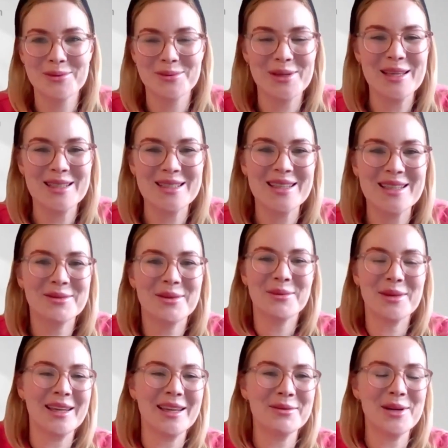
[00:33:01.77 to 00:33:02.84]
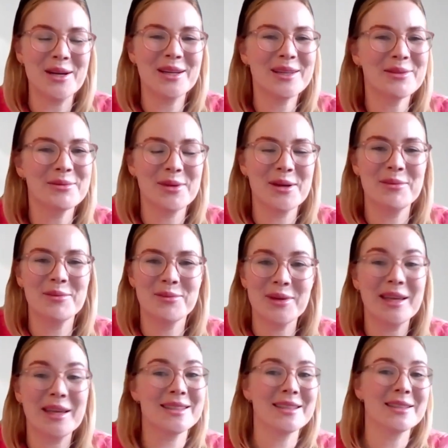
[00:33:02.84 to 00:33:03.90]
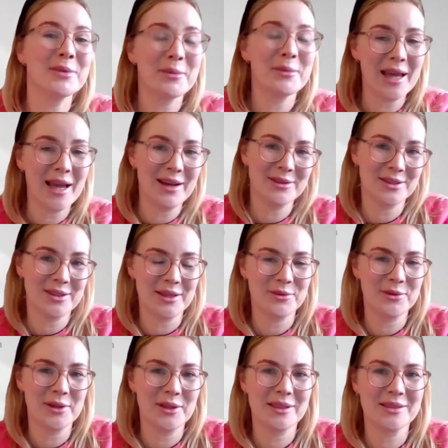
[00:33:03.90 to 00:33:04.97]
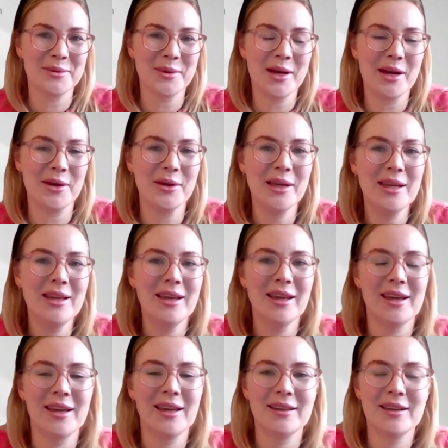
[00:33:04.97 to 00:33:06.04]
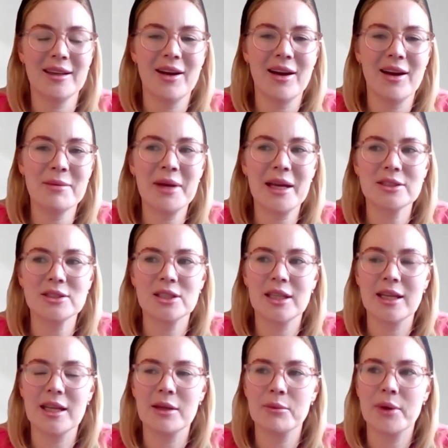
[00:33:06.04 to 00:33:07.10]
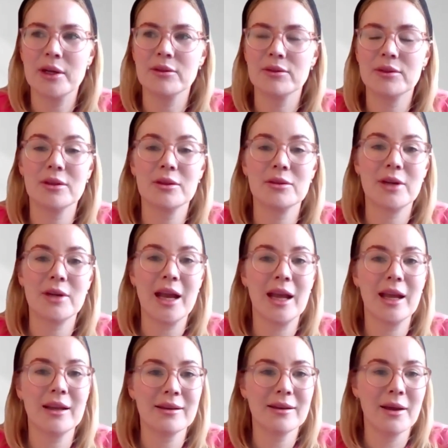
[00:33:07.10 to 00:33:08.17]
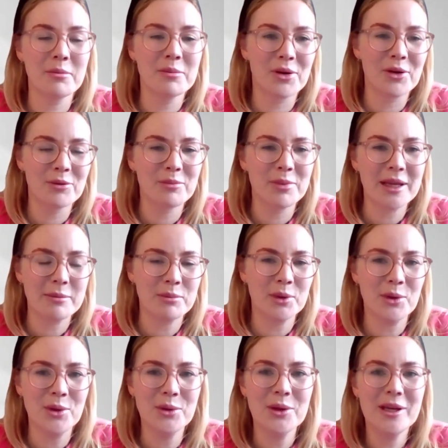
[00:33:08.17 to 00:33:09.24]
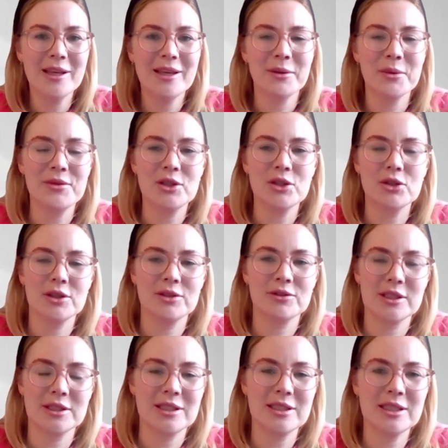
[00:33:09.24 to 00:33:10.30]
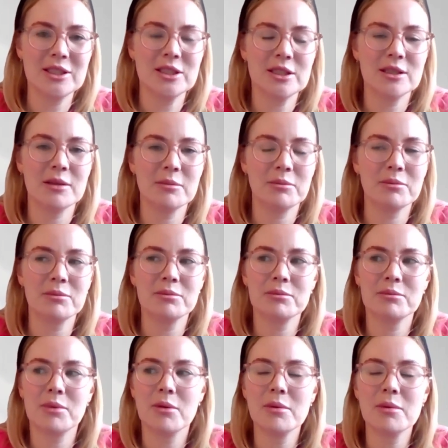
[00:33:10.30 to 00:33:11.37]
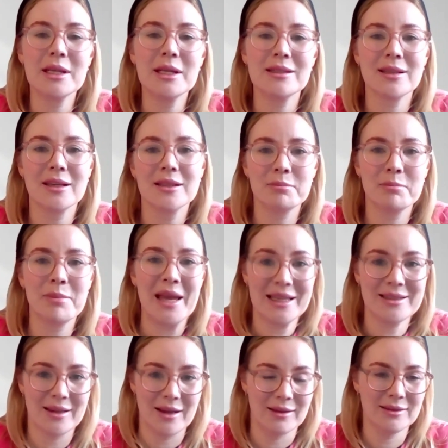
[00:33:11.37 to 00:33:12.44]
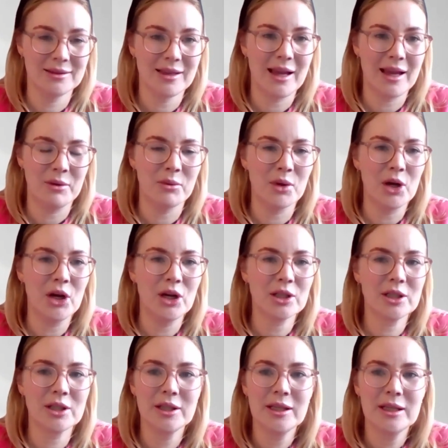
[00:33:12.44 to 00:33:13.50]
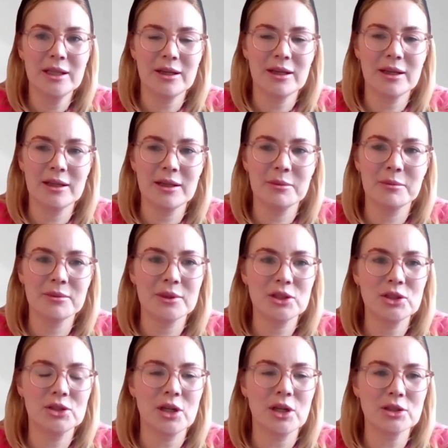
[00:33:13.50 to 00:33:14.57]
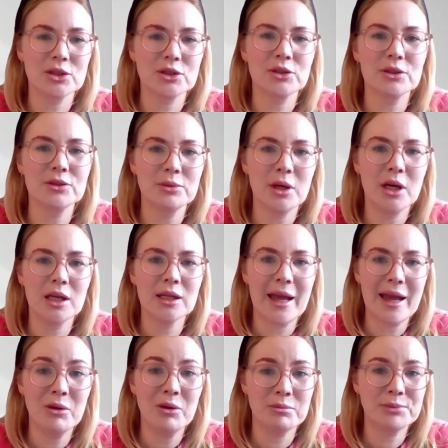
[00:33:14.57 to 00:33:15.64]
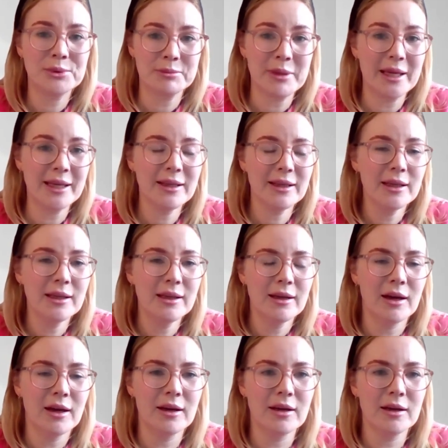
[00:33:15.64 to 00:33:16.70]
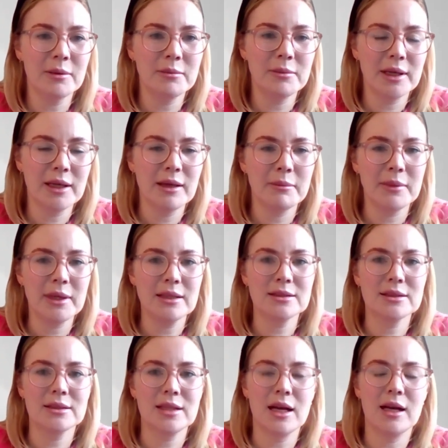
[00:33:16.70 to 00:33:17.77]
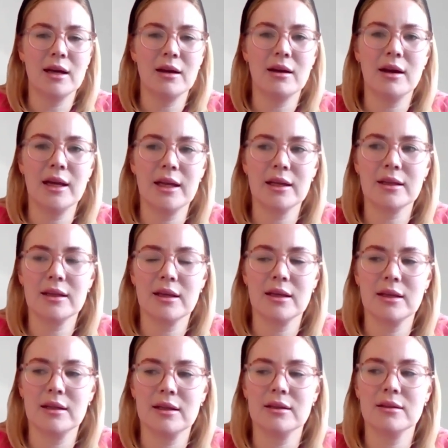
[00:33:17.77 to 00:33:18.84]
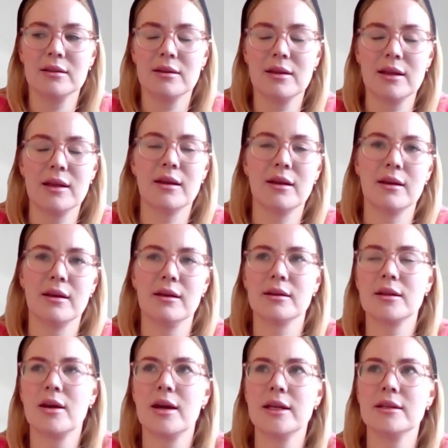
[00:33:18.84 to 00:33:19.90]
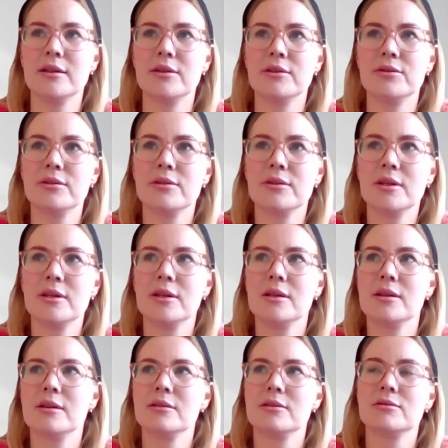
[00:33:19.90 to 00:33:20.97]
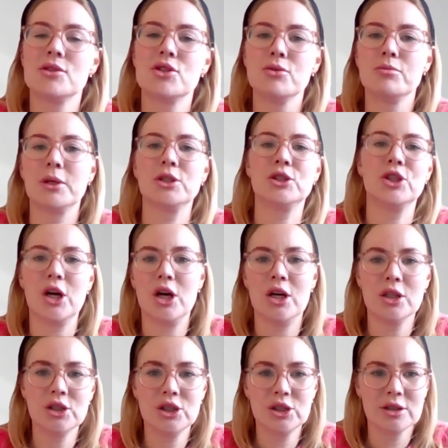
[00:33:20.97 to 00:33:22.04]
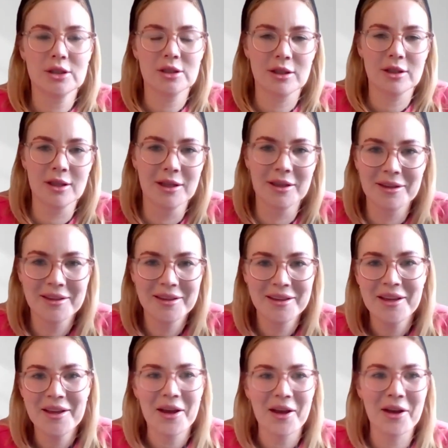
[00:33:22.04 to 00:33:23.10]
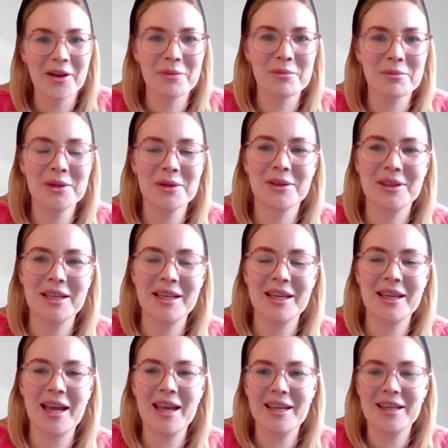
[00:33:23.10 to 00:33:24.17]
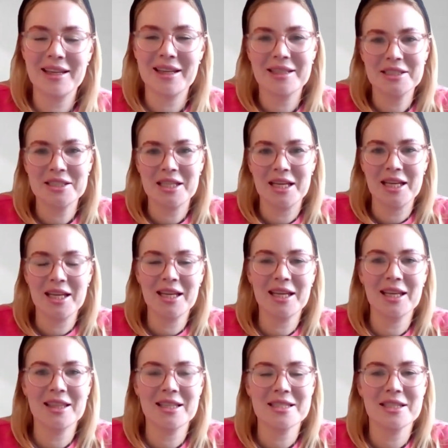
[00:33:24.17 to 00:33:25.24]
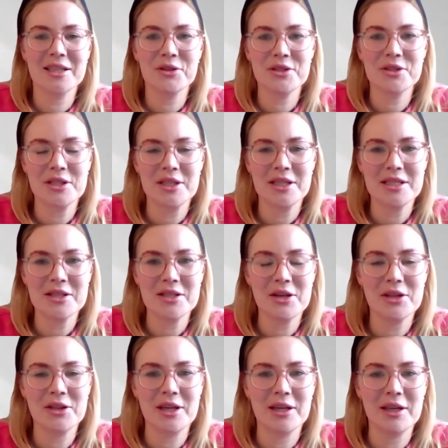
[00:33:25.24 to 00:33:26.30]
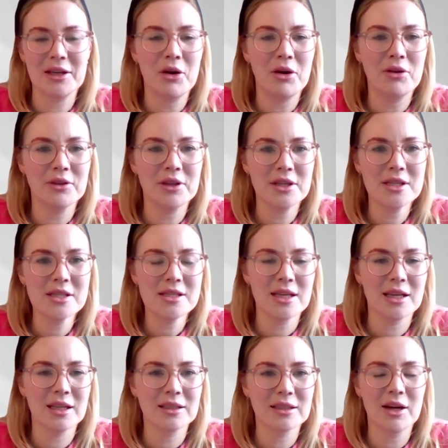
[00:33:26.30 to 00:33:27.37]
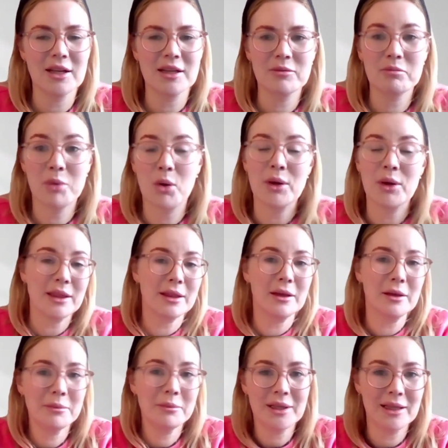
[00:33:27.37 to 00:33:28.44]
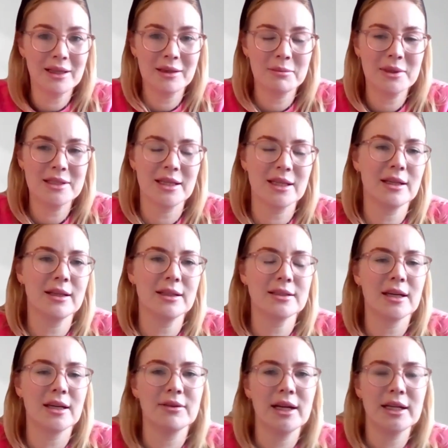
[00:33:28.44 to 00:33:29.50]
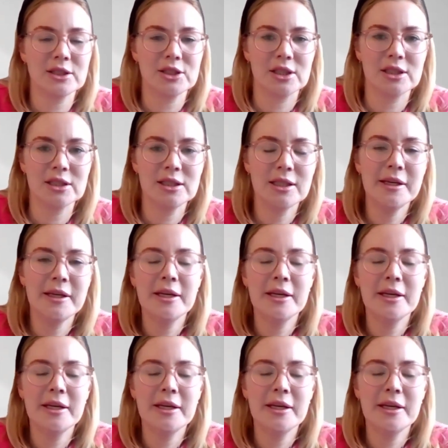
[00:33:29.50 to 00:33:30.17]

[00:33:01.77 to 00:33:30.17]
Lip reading: We exist when we're in work, when we exist when we're outside of work as well. And I'm actually one of the rare number of people with a neurodiverse condition that probably does better at work. The structure of work helps me. It means that I can kind of supercharge the ADHD and the skills that it offers, and kind of point them in a particular direction.